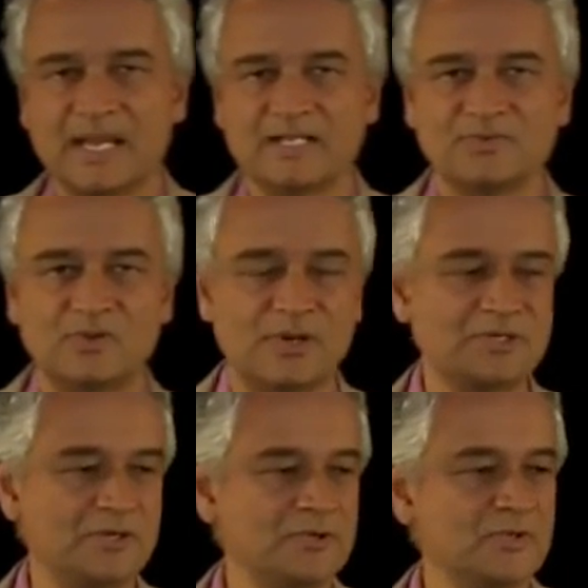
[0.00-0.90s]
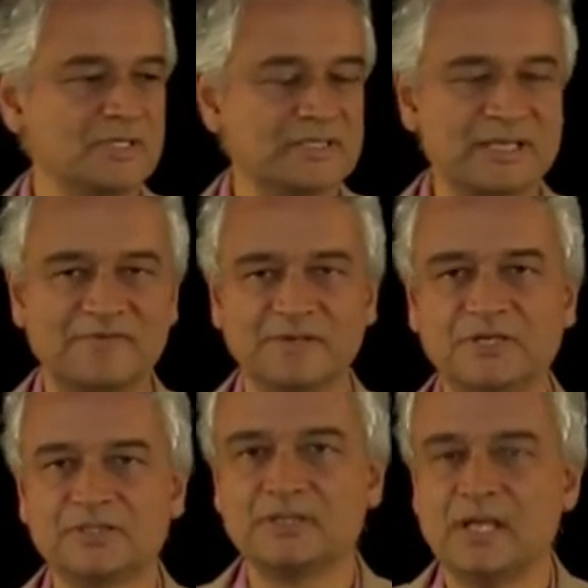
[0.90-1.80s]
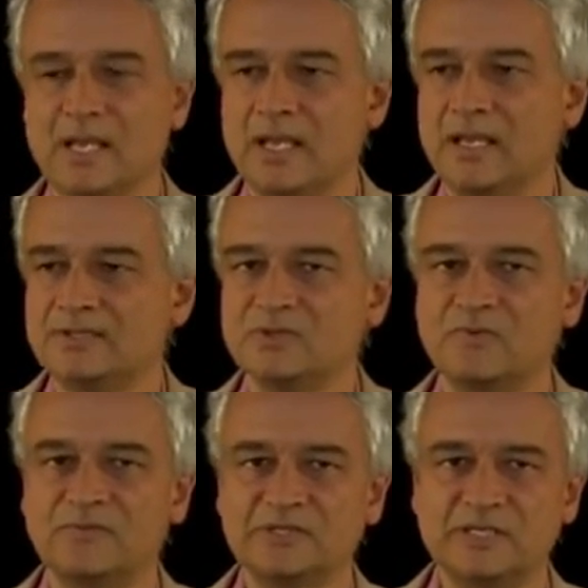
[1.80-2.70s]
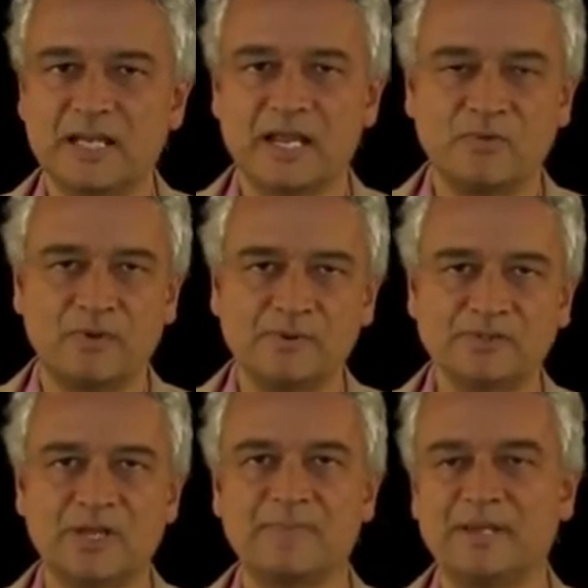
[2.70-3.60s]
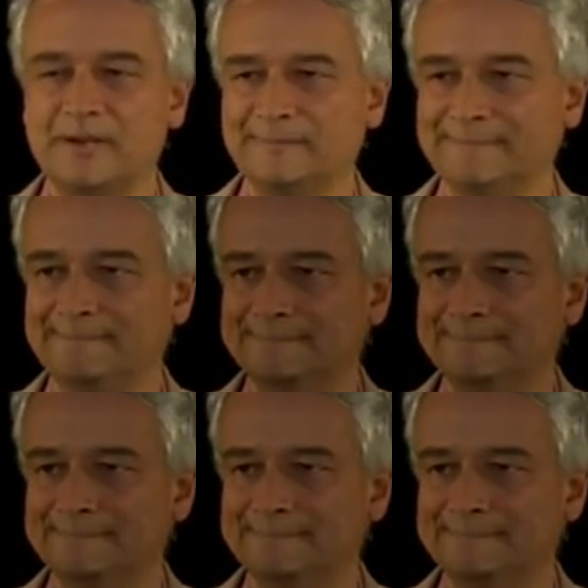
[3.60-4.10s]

case with which to introduce this definition, and so for today we will stop here.